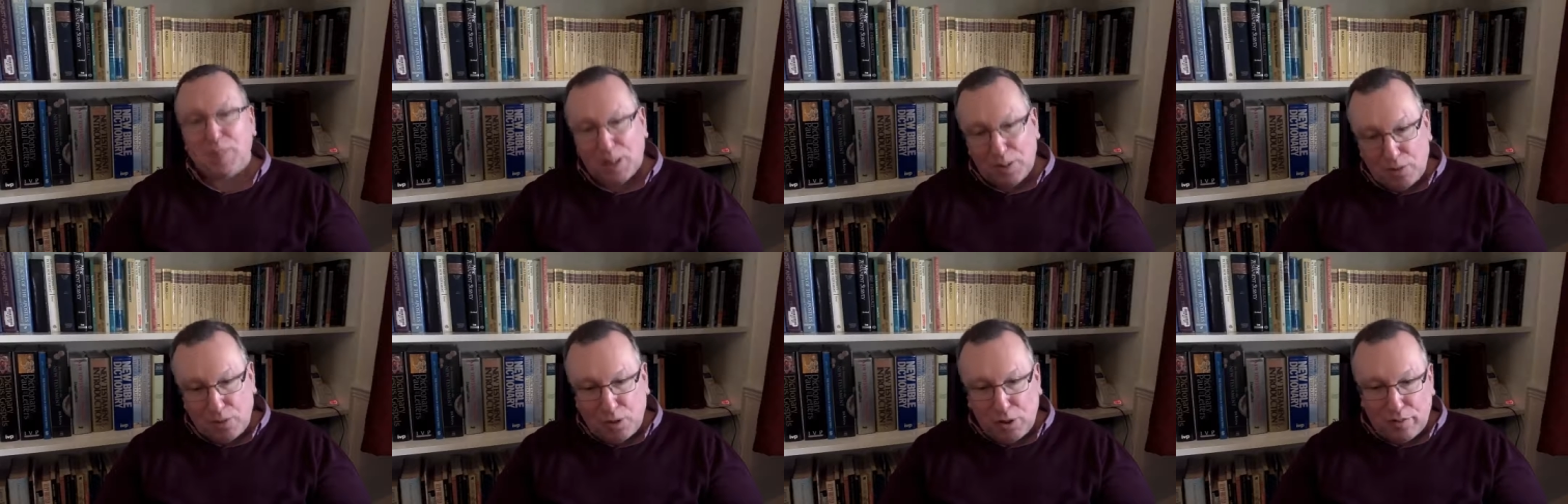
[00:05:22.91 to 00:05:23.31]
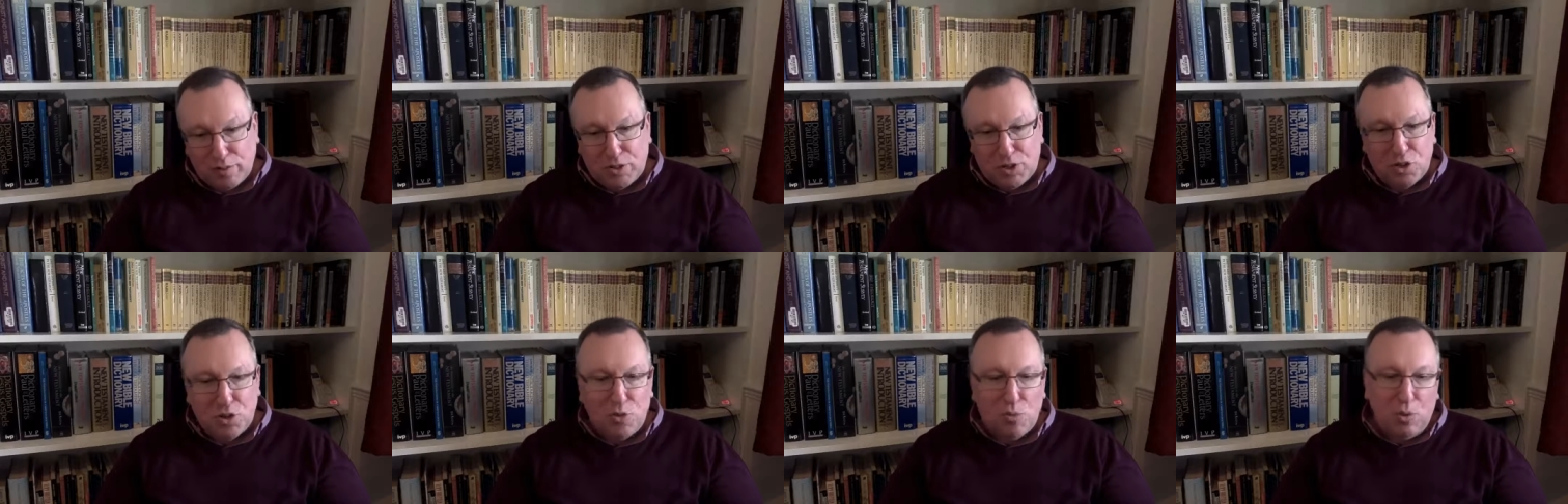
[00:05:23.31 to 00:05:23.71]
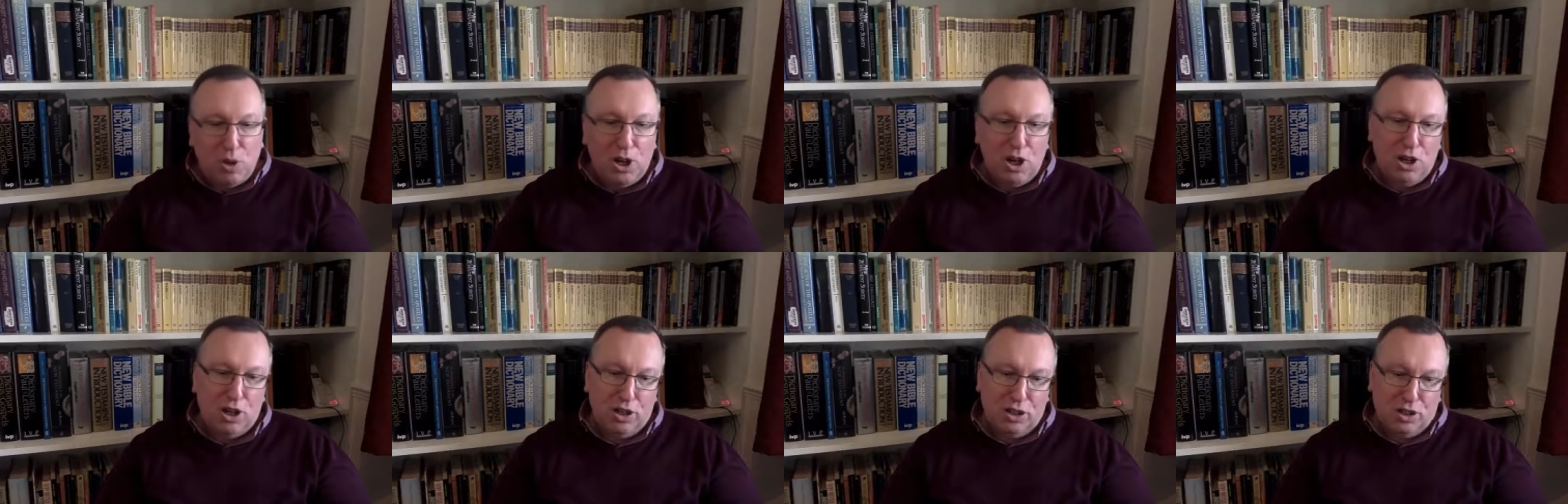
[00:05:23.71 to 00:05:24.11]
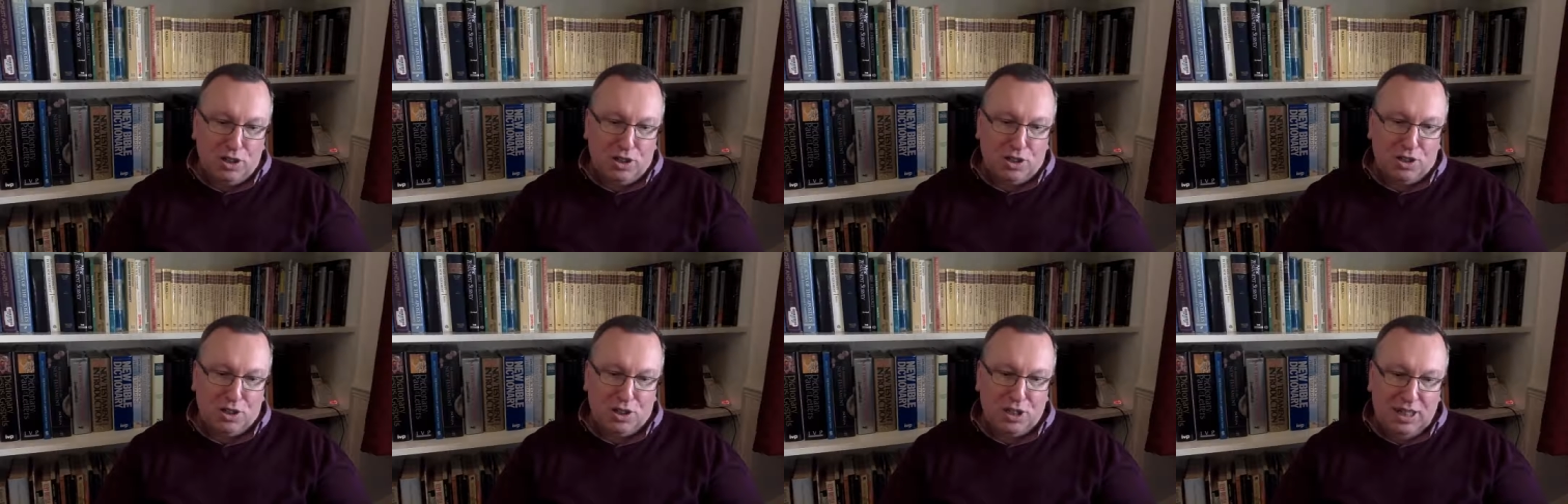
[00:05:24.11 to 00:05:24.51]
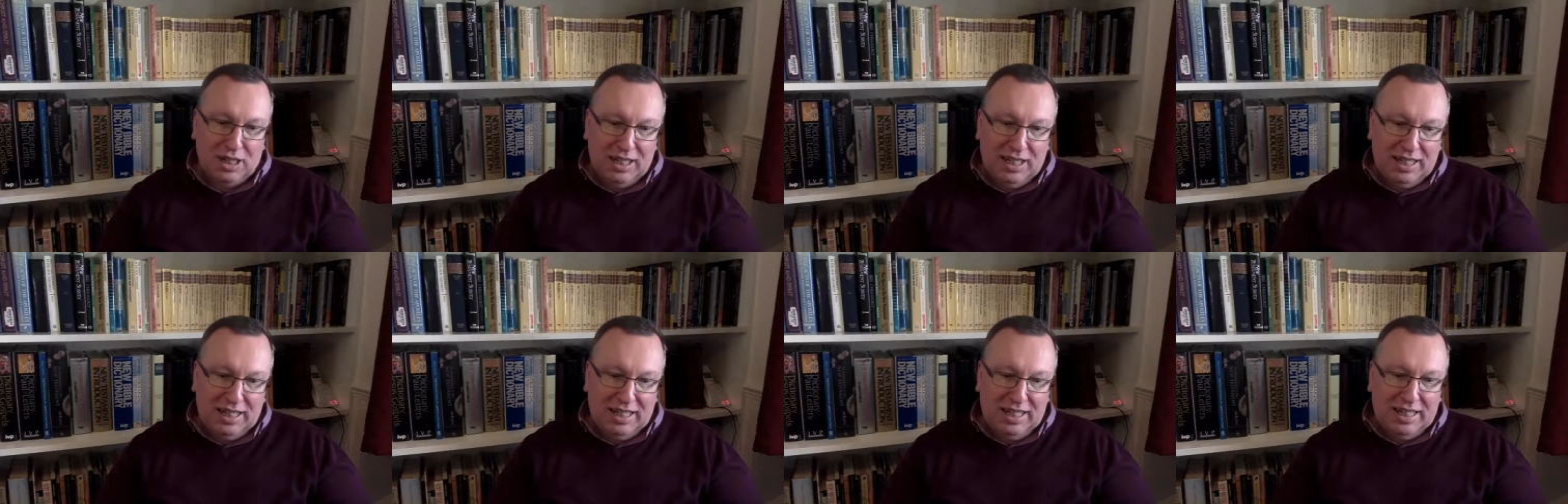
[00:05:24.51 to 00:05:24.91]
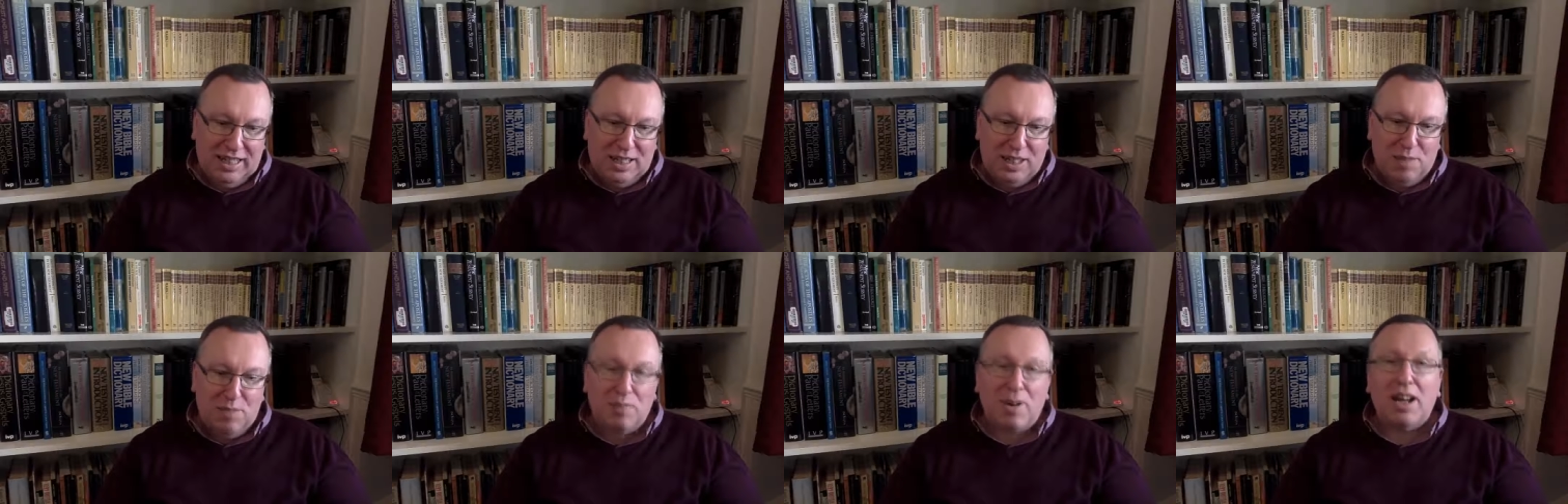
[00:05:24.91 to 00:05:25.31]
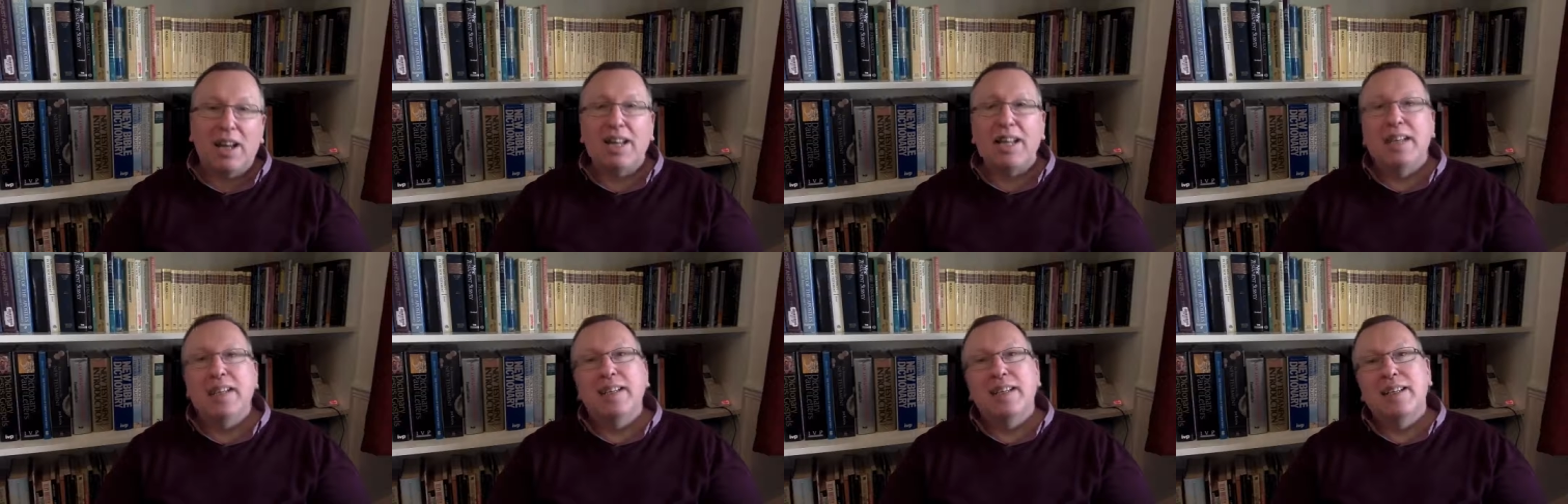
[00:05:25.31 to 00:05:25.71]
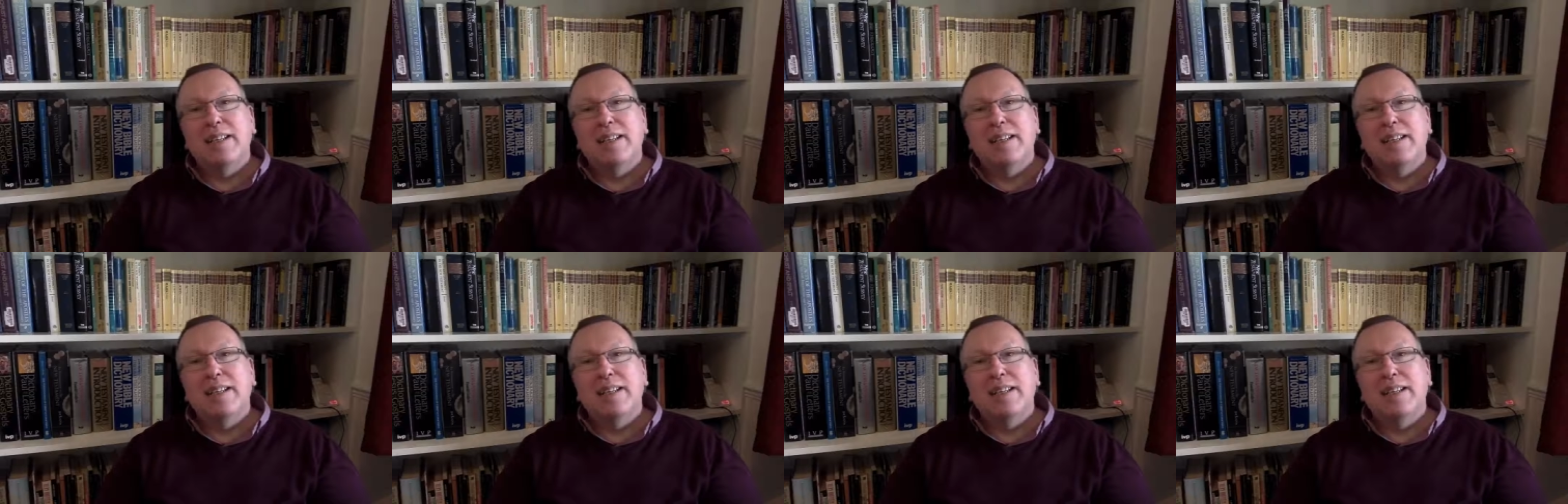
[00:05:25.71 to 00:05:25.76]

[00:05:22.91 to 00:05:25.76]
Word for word: I thought of two words that might